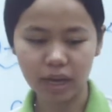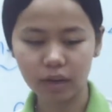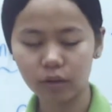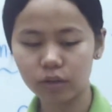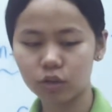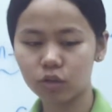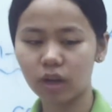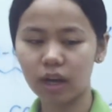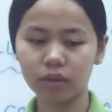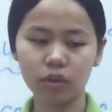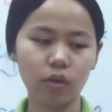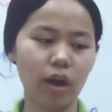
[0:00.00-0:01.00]
going to
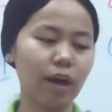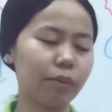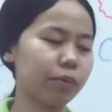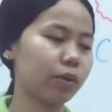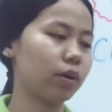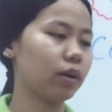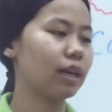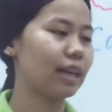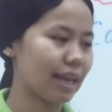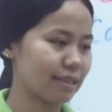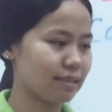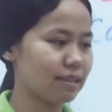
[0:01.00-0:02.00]
continue our
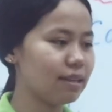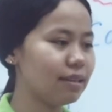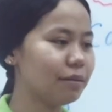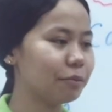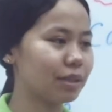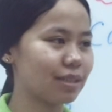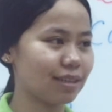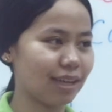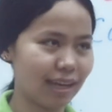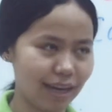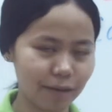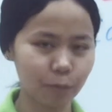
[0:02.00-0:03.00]
lesson with
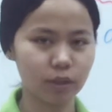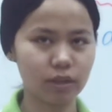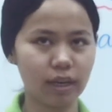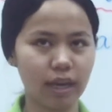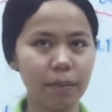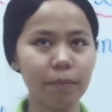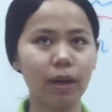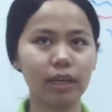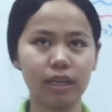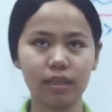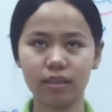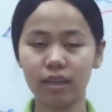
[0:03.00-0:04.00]
can once again, but
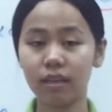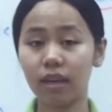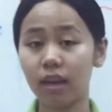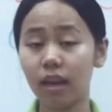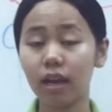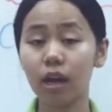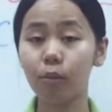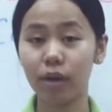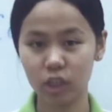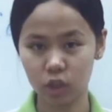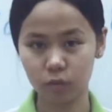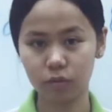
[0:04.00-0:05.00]
it is in the
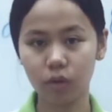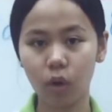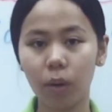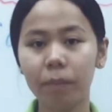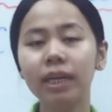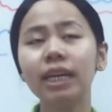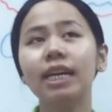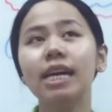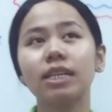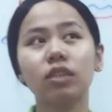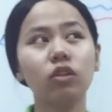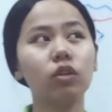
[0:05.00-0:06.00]
question form.
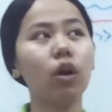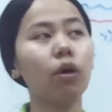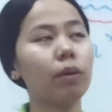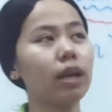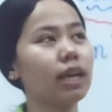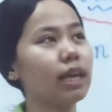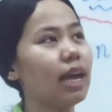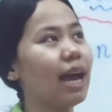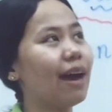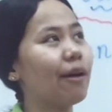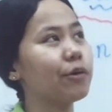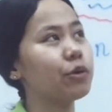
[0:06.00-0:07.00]
So you know already
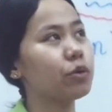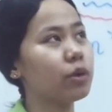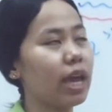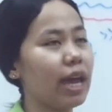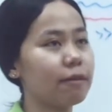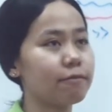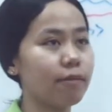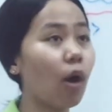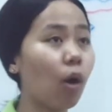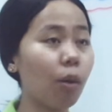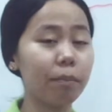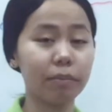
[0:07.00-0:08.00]
how you can
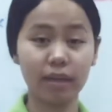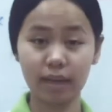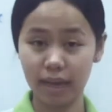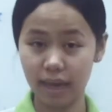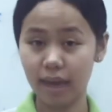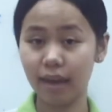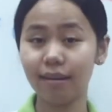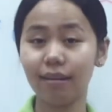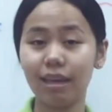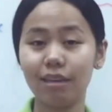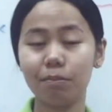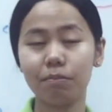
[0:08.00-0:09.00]
form can
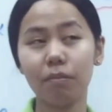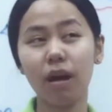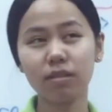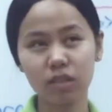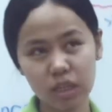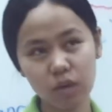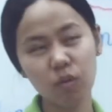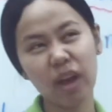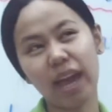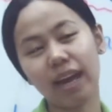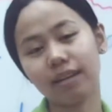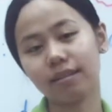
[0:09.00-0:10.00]
in positive
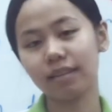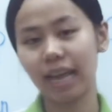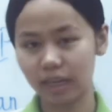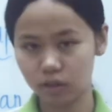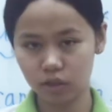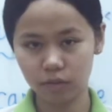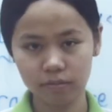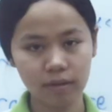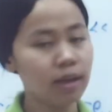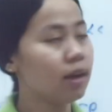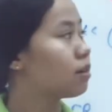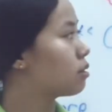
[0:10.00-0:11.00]
and negative.
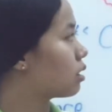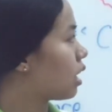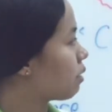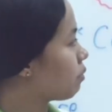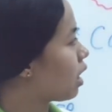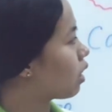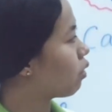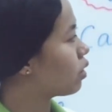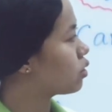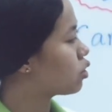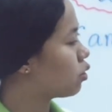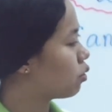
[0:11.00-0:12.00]
Today we are
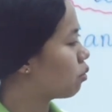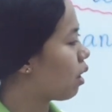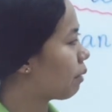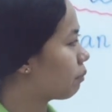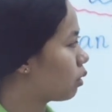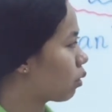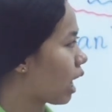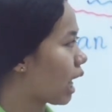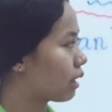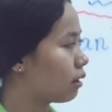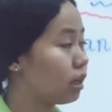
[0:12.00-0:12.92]
going to have a look at the